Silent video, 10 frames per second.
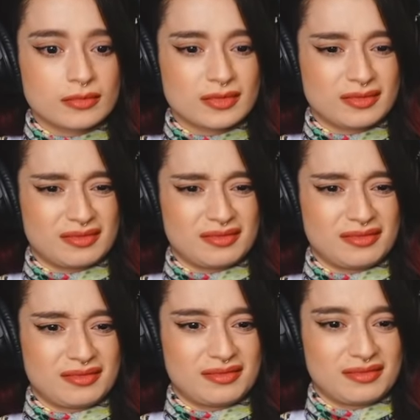
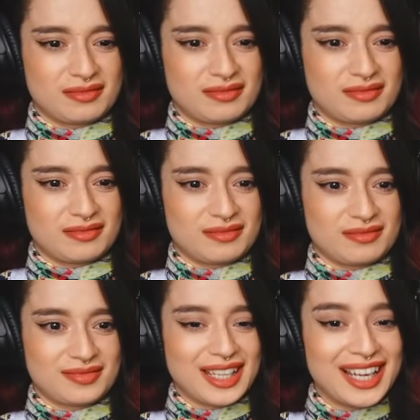
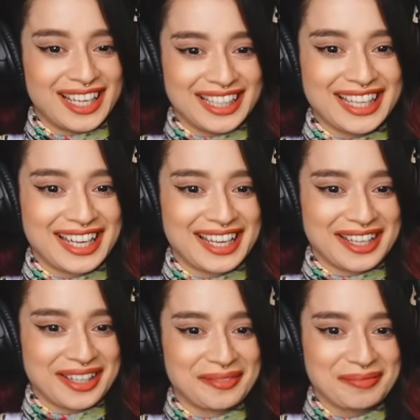scary.
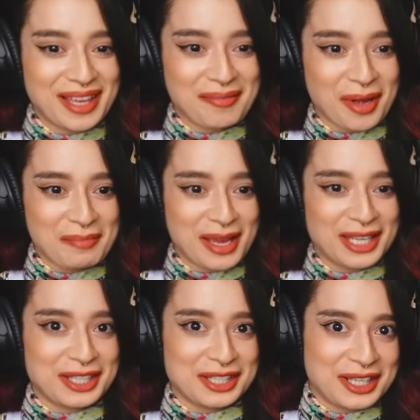Yeah, that might make
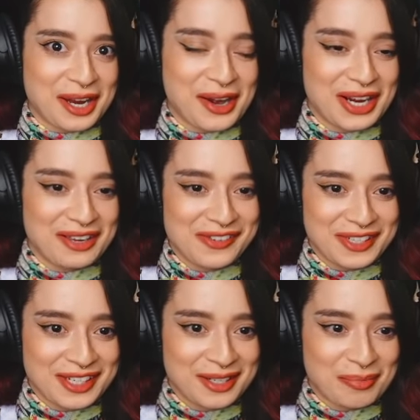you scary if you
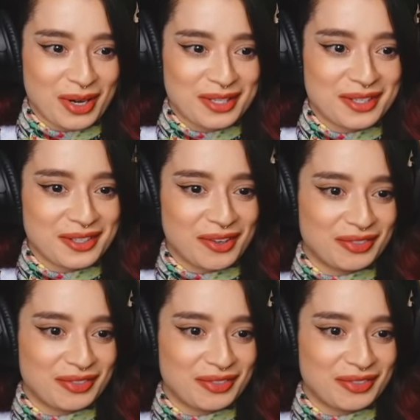take your braces off.